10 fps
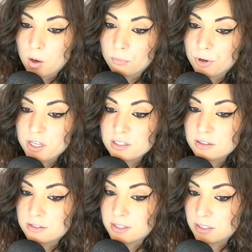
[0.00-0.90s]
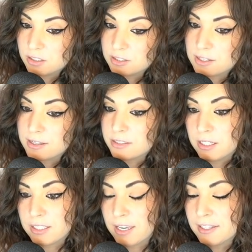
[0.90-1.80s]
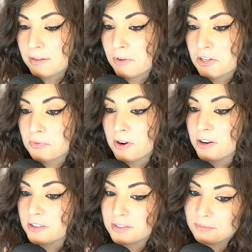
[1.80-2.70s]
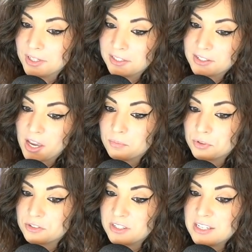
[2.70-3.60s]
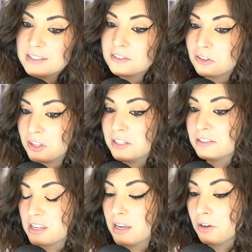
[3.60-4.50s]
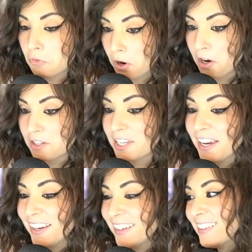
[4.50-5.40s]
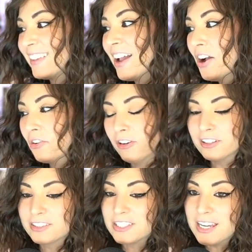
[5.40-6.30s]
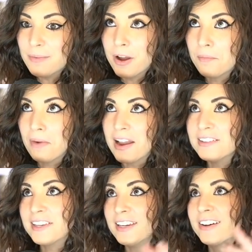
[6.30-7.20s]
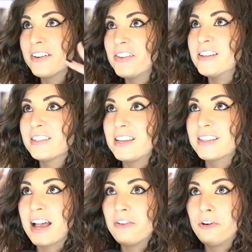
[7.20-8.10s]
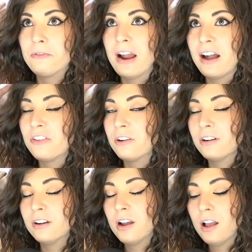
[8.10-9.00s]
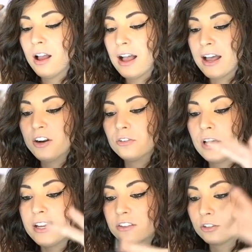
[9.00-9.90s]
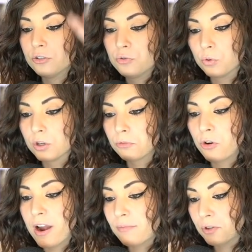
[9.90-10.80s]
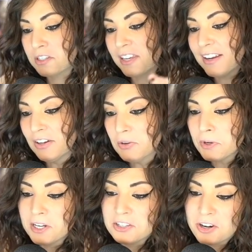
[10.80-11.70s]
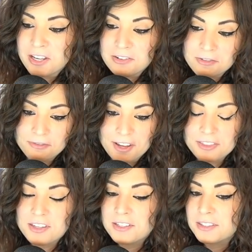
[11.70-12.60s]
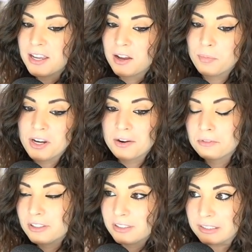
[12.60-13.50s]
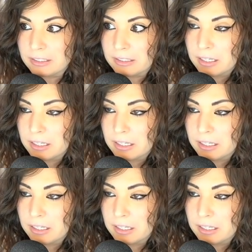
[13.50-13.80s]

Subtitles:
Brandon the Zealot says, it can't get much worse. Being said precedes things getting worse. We'll see, but my take on this is I don't like the lukewarm crap where it's like, oh, we're going to try to unify things now, but not really.